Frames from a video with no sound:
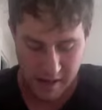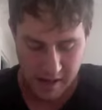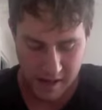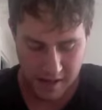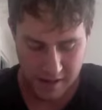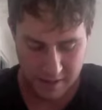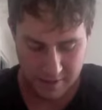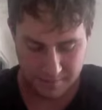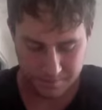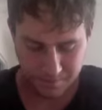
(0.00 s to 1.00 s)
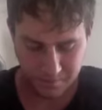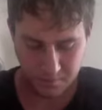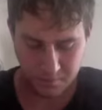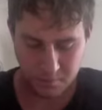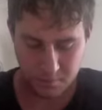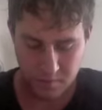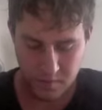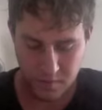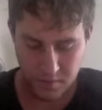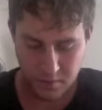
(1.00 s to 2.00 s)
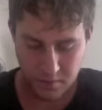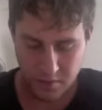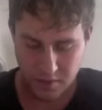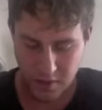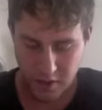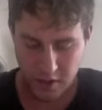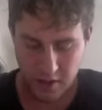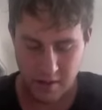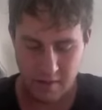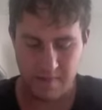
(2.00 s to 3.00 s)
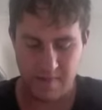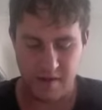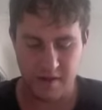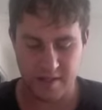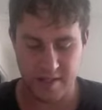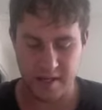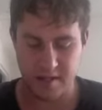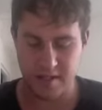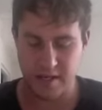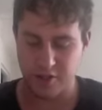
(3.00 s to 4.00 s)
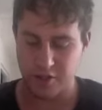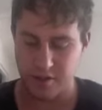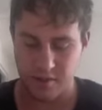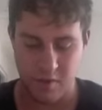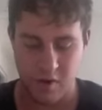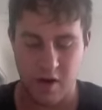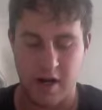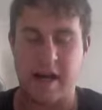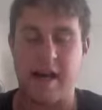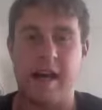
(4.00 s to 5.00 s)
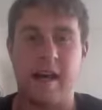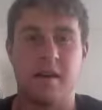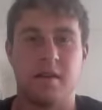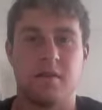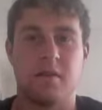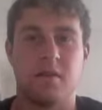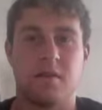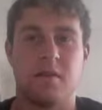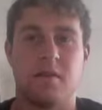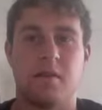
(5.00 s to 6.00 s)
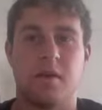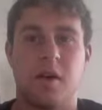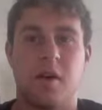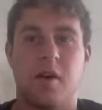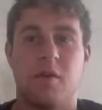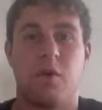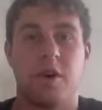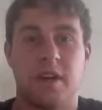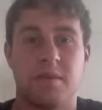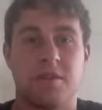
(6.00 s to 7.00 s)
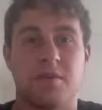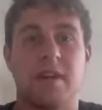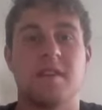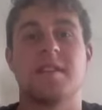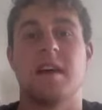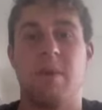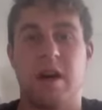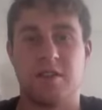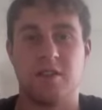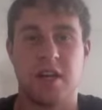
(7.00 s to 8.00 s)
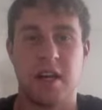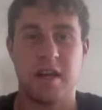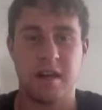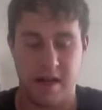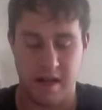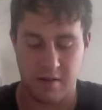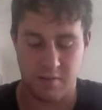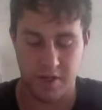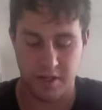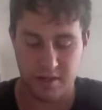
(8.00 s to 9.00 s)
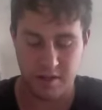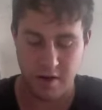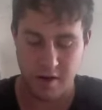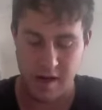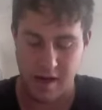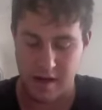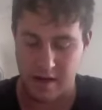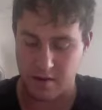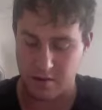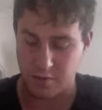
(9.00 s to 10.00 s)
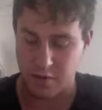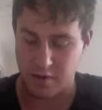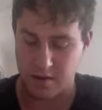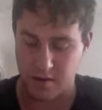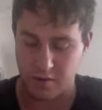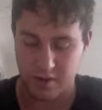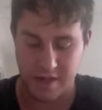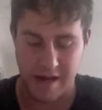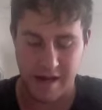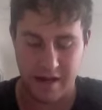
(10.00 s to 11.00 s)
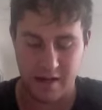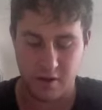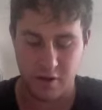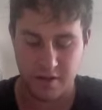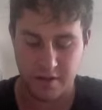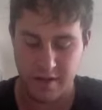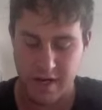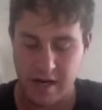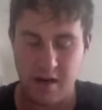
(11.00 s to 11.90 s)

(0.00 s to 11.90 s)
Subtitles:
Um, so in the second session, I wanted him to read the same passage again, and we did so. And we also looked at a glossary